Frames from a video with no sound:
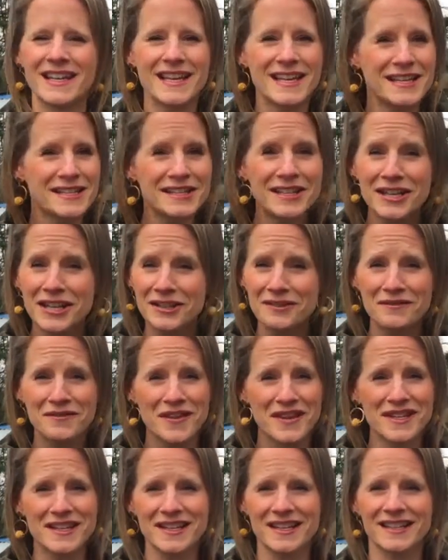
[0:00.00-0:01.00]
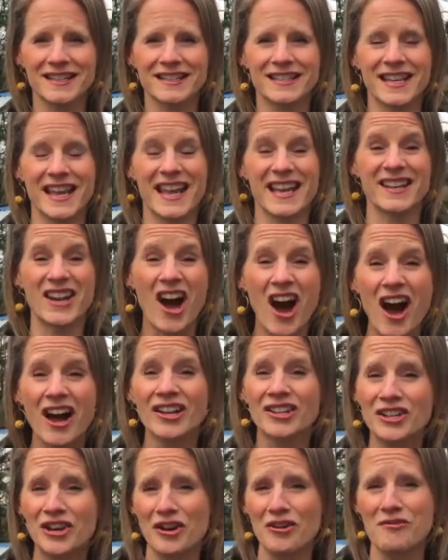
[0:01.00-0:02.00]
inconvenient, and
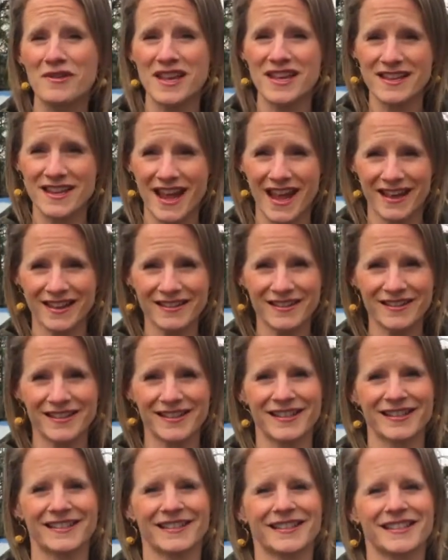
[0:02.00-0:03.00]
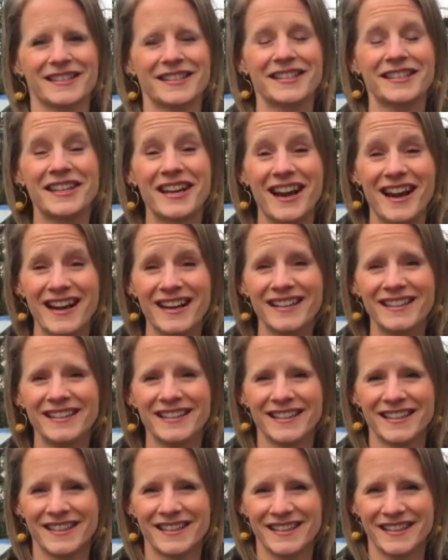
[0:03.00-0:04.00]
ongoing yes to God
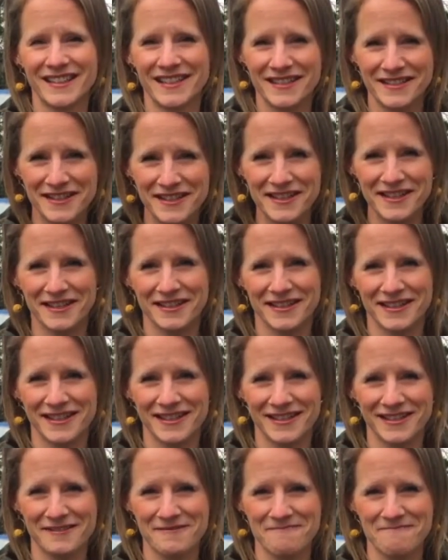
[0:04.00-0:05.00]
is this.